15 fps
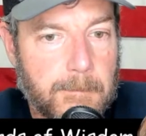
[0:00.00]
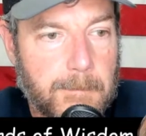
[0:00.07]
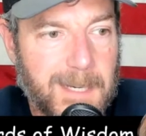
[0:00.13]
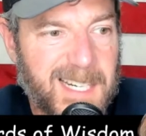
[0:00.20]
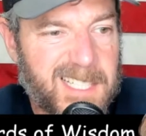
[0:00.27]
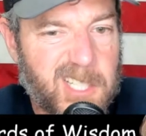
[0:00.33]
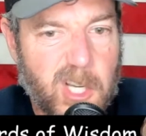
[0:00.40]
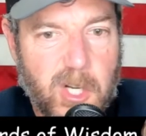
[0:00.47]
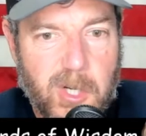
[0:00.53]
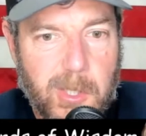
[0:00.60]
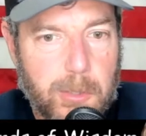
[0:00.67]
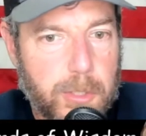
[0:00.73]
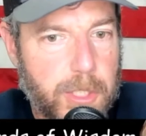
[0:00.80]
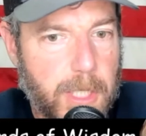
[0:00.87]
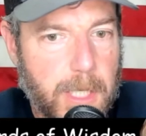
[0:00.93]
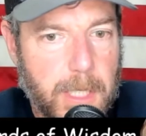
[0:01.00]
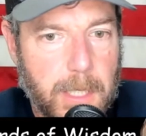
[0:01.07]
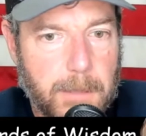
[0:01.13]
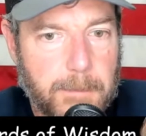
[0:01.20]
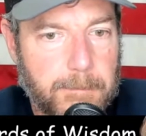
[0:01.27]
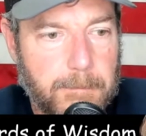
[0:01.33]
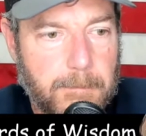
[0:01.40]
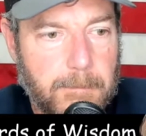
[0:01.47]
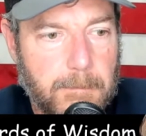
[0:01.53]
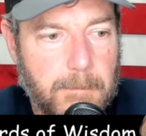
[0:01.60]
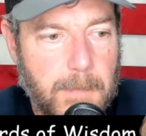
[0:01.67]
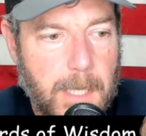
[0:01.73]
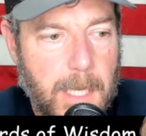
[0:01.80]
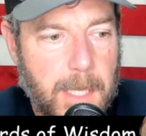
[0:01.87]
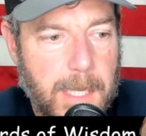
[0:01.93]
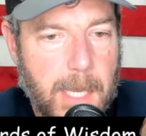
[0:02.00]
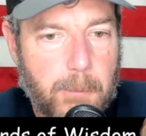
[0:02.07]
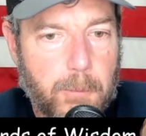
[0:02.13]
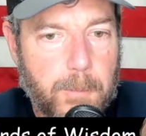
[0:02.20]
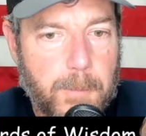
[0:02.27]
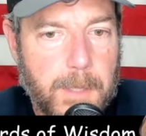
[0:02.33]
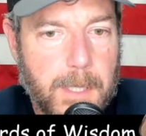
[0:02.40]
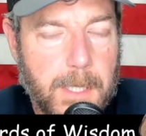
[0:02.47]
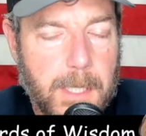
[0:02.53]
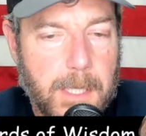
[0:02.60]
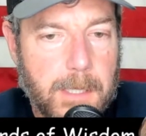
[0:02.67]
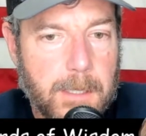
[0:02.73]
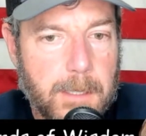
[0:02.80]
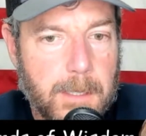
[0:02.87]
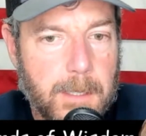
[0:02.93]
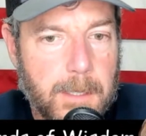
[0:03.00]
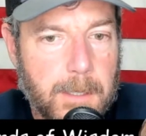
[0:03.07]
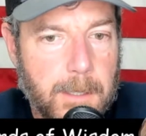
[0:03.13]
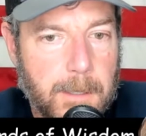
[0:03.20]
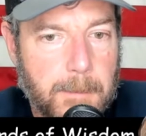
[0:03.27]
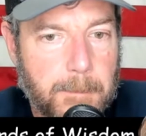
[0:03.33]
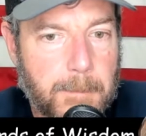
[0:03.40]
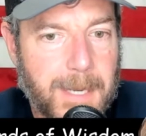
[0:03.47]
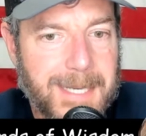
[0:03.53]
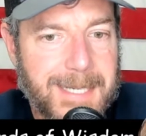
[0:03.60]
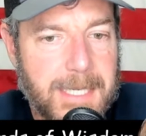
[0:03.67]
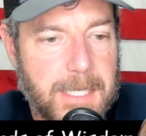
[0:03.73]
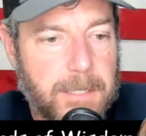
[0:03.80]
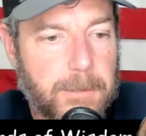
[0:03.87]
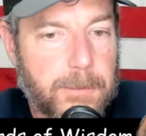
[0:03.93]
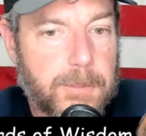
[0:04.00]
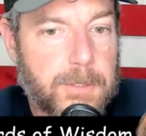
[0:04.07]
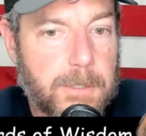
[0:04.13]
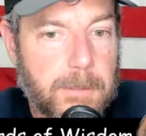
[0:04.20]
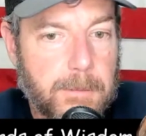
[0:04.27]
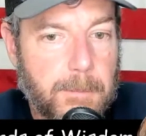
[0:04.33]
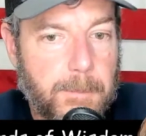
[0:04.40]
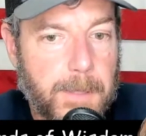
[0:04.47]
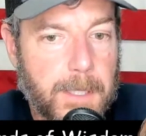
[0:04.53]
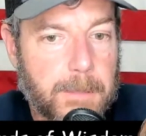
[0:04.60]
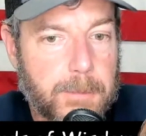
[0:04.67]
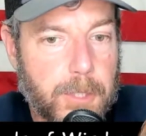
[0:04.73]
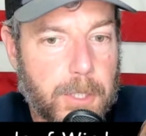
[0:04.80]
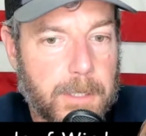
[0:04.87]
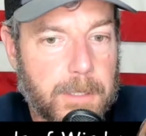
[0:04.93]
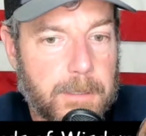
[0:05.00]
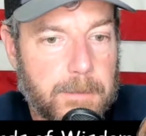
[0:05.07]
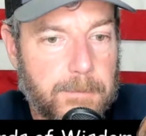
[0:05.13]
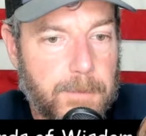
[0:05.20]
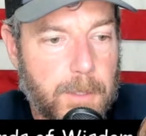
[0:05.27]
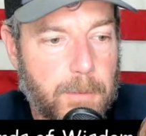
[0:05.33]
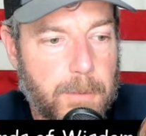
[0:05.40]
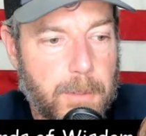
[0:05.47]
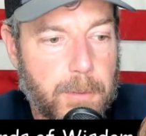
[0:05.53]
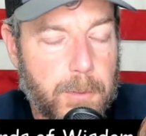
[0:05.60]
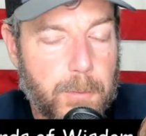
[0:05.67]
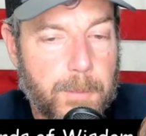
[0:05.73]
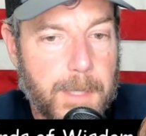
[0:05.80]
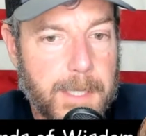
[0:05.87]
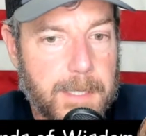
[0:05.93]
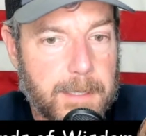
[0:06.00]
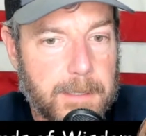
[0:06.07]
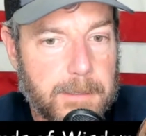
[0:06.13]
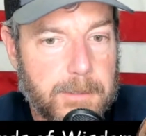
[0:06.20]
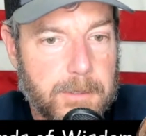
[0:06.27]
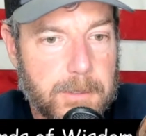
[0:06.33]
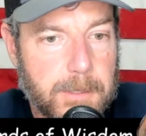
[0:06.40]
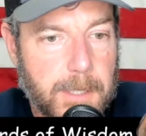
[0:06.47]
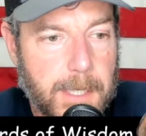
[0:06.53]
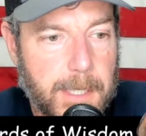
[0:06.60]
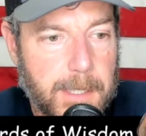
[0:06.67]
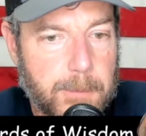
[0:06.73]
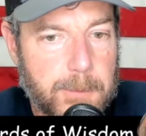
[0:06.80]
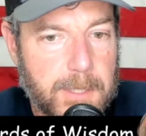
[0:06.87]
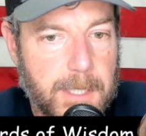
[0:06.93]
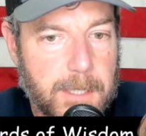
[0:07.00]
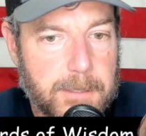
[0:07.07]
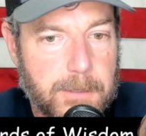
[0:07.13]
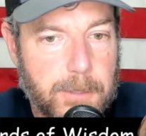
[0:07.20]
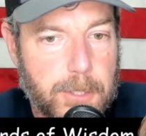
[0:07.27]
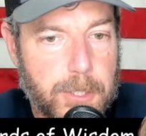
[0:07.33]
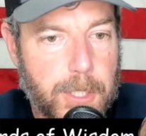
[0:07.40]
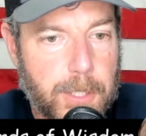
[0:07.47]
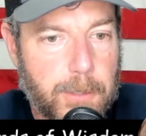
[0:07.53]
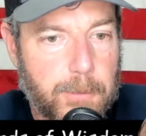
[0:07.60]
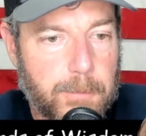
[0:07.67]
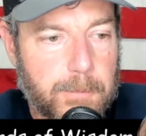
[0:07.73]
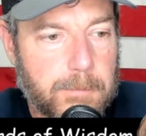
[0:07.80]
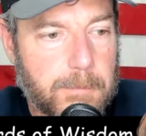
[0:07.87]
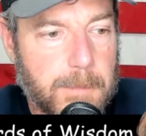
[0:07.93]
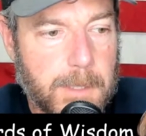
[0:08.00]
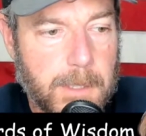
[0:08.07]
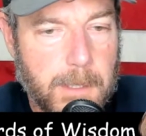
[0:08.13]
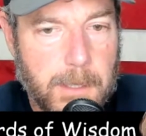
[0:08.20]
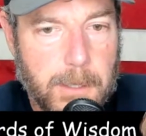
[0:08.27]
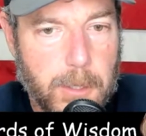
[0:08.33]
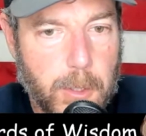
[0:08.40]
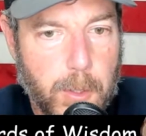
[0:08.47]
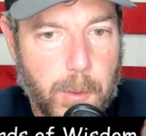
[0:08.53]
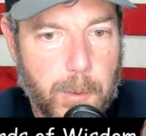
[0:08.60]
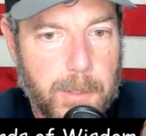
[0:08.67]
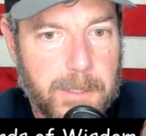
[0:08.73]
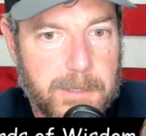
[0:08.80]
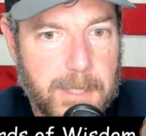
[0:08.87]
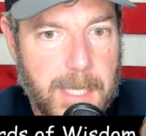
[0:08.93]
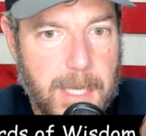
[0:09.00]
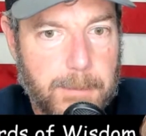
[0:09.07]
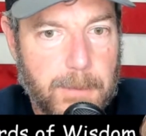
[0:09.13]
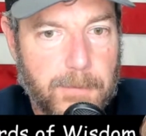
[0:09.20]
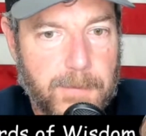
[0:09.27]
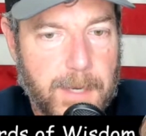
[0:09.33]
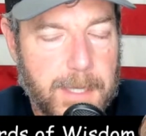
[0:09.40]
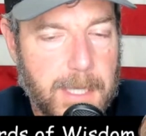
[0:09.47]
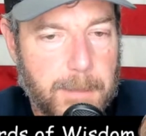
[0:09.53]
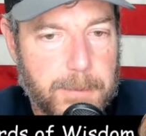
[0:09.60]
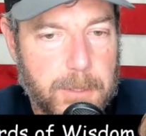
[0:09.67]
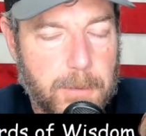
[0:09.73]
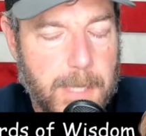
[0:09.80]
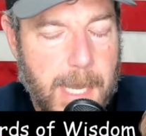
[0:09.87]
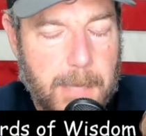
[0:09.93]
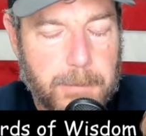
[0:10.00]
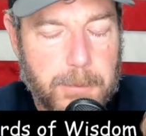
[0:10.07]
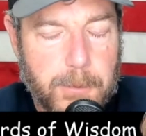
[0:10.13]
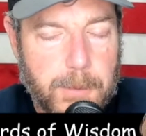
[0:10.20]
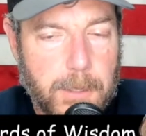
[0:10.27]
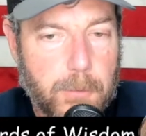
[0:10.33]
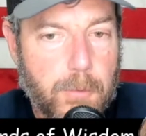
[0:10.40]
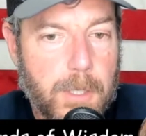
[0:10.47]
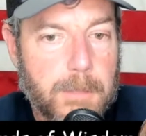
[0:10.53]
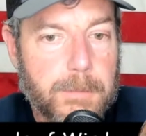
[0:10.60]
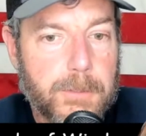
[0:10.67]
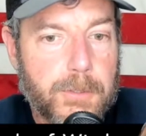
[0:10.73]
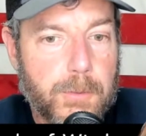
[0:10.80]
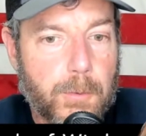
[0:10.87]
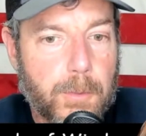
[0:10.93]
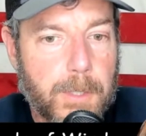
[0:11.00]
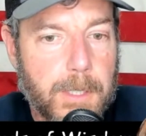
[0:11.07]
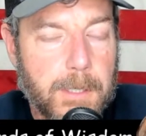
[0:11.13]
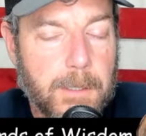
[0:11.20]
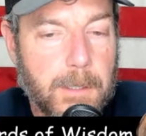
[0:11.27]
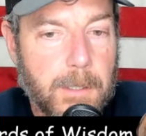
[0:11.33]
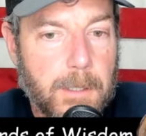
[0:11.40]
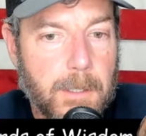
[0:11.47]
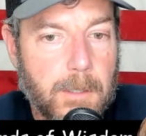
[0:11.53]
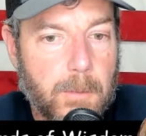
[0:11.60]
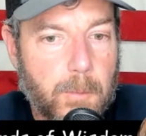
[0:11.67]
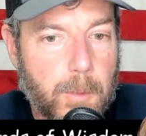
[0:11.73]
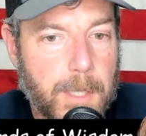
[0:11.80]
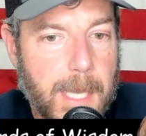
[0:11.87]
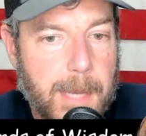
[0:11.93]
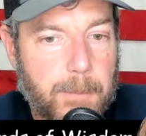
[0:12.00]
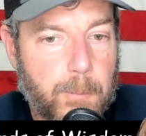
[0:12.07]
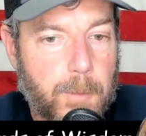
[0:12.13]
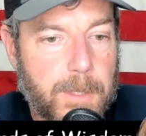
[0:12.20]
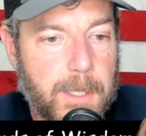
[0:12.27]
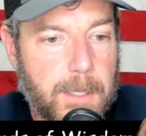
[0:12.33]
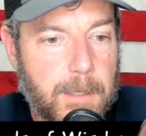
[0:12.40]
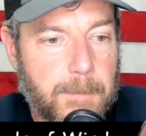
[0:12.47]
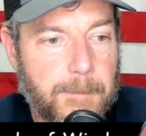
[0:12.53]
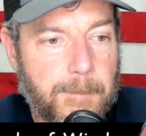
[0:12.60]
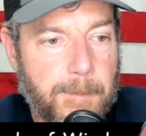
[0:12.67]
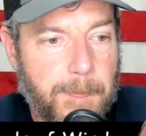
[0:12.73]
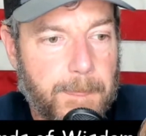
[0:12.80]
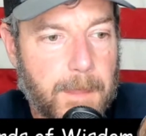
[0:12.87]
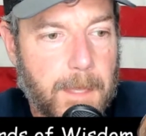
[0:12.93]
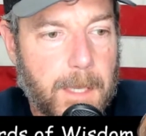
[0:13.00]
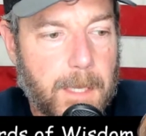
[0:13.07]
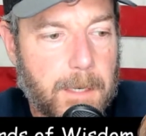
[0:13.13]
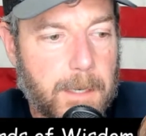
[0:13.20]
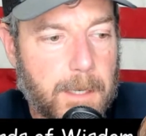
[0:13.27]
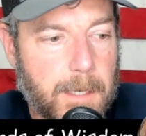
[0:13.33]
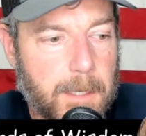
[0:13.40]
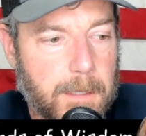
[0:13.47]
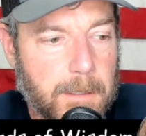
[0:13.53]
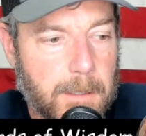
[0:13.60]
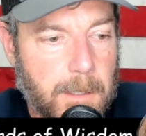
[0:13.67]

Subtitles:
And it's all shot up. And that would be Mike Neal's pickup truck. If you don't know who Mike is, he was a guest in the show. Google his name. You'll find the episode. Absolutely incredible story. What happened with him and